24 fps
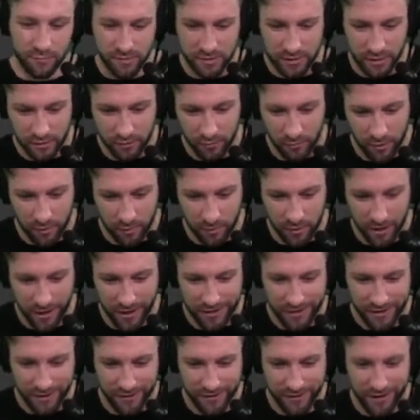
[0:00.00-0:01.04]
We'll stick to our
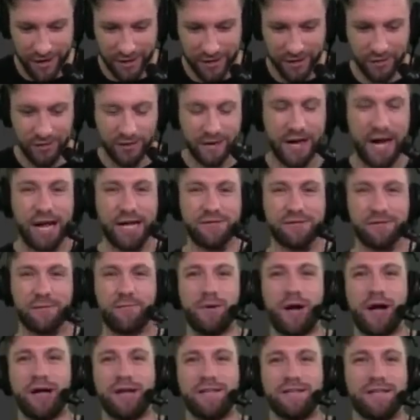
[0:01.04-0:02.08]
plan here. I know you guys are
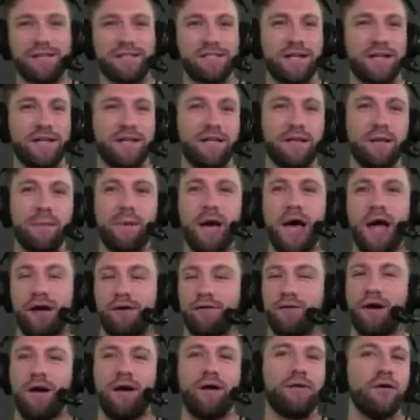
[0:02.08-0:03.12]
probably listening in the
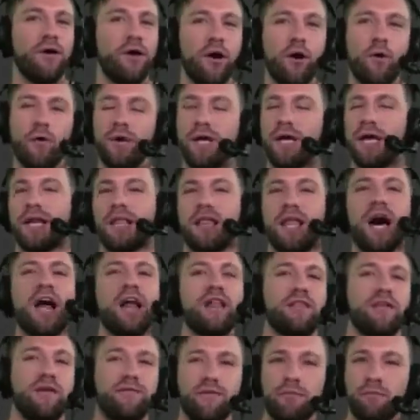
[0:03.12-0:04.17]
background. We got a lot
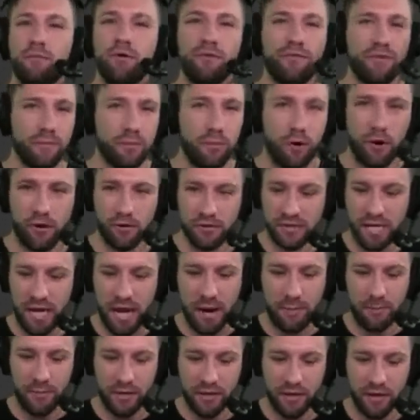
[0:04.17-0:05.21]
of different moving parts
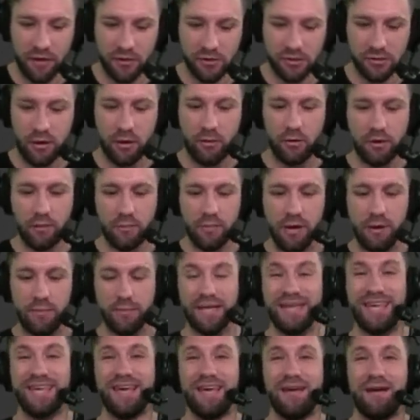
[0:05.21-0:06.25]
happening here, so I want to be able
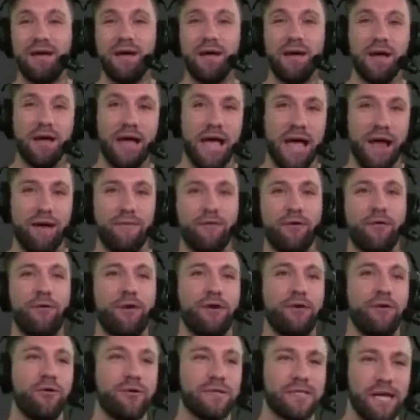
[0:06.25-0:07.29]
to get
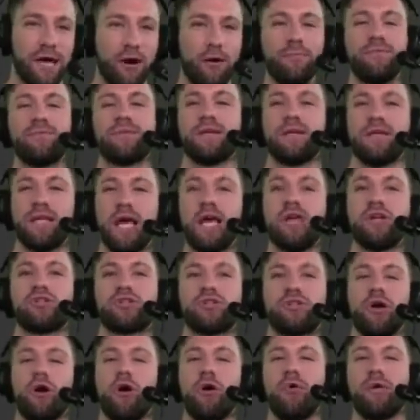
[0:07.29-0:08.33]
everyone who has helped today's
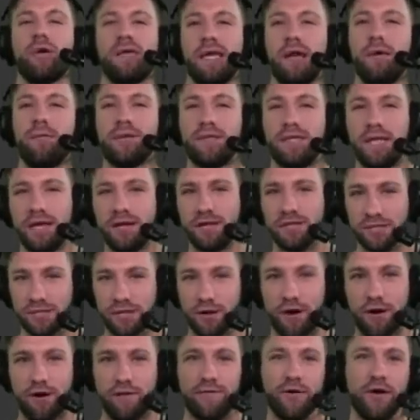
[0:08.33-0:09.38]
show get what they
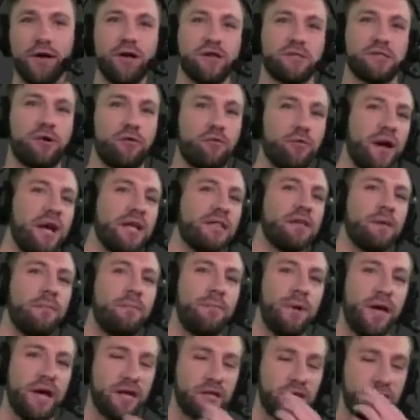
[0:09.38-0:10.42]
deserve. So rate the
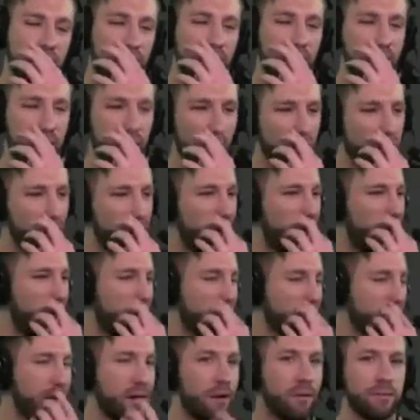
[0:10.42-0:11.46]
pick. Don't hold
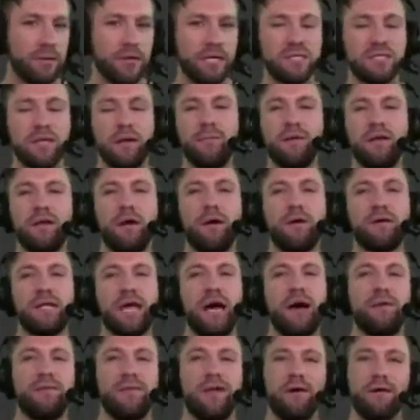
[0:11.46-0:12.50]
back. Please let me know
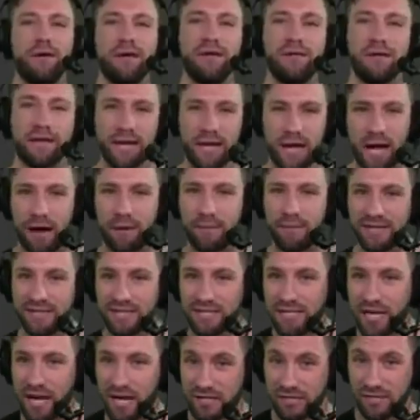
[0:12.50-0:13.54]
down there in the comment
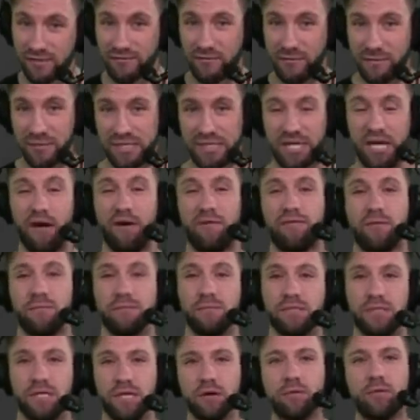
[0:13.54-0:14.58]
section from a scale
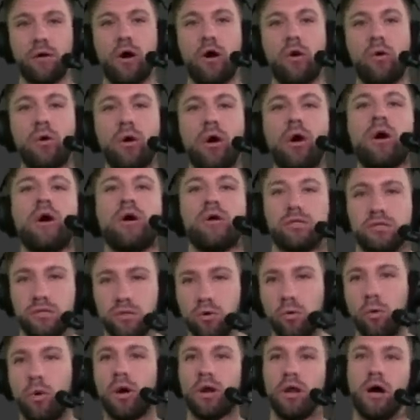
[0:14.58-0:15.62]
from zero
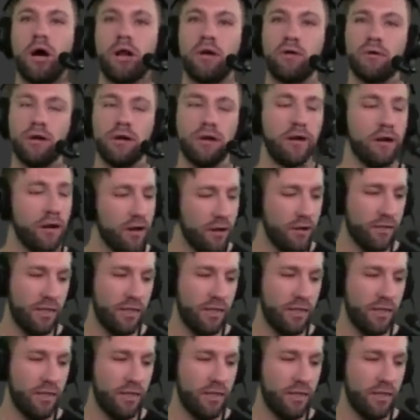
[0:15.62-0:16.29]
to one hundred.